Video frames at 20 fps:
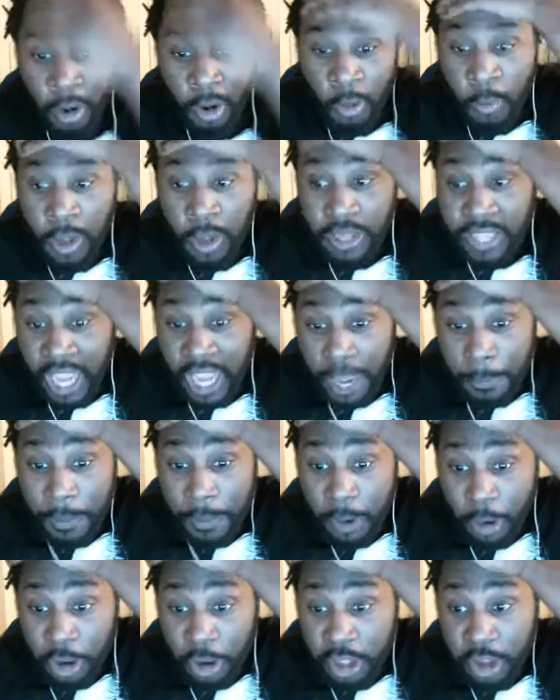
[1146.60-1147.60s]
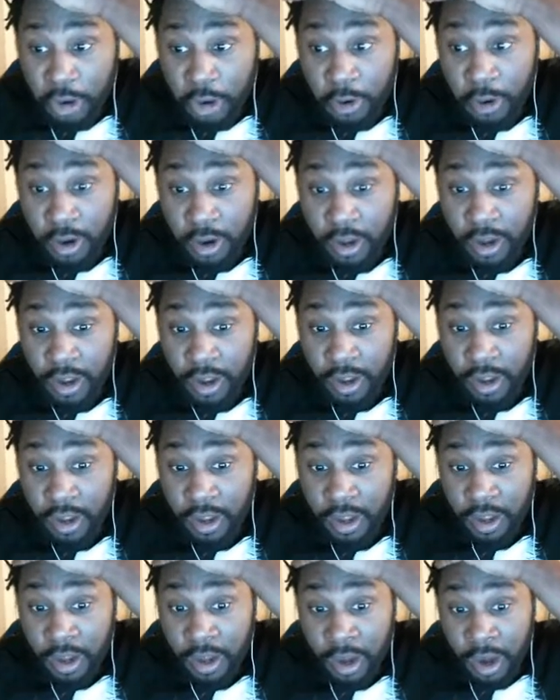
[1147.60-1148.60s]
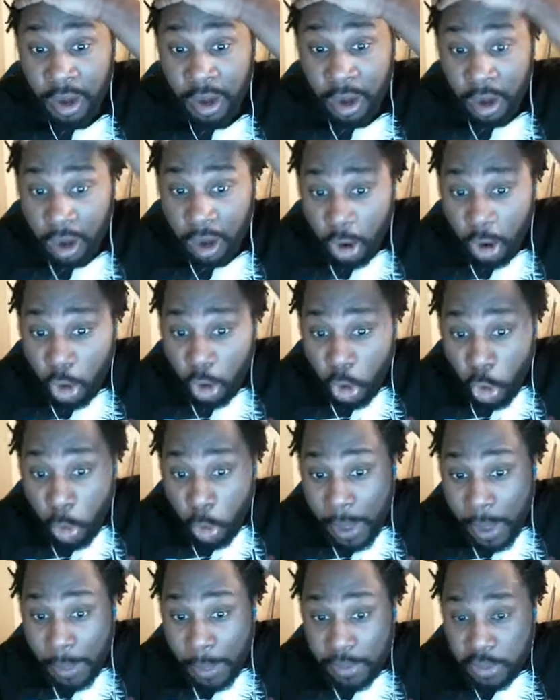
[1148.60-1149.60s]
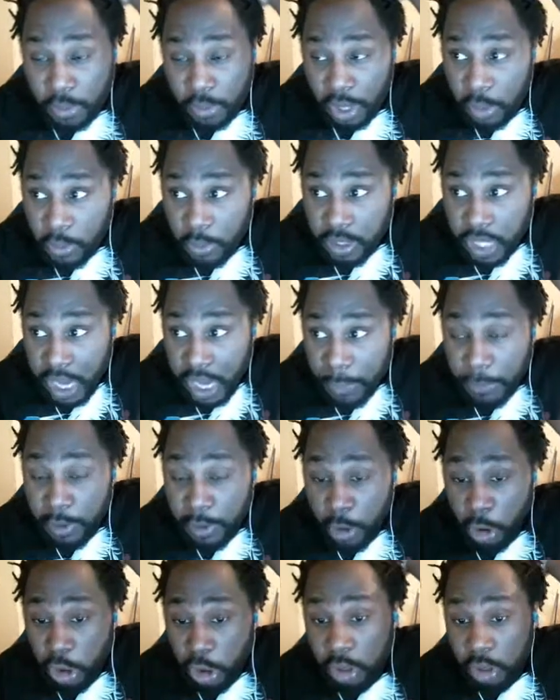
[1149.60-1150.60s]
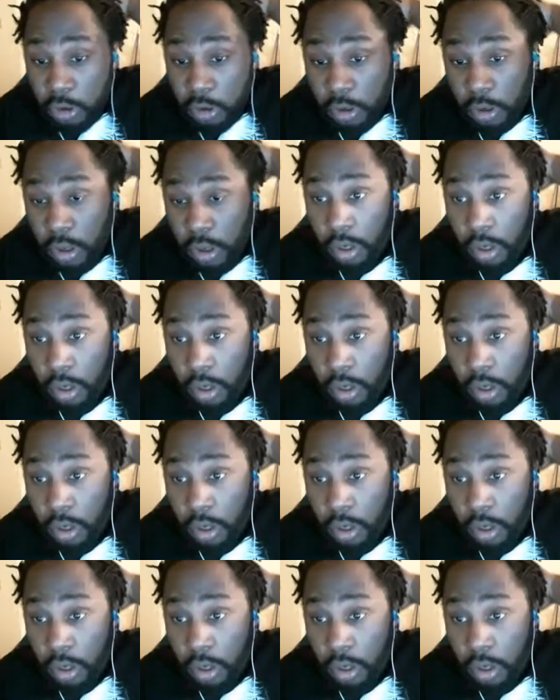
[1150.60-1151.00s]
What typing are you? Oh, man, what typing are you?